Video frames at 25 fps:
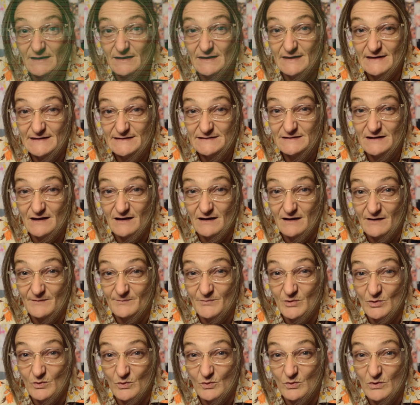eat
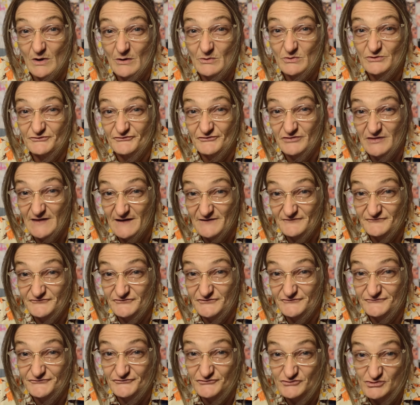up what was left
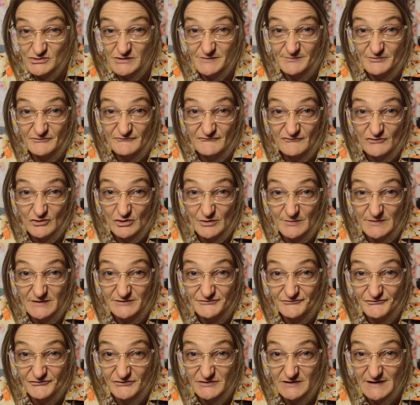of street
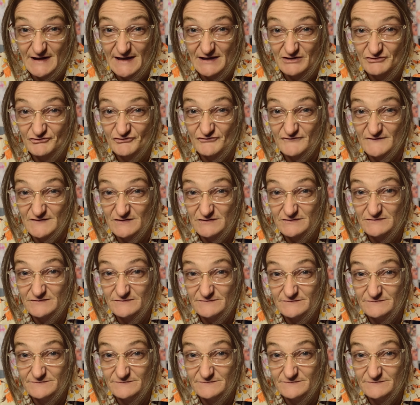performance in Nashville.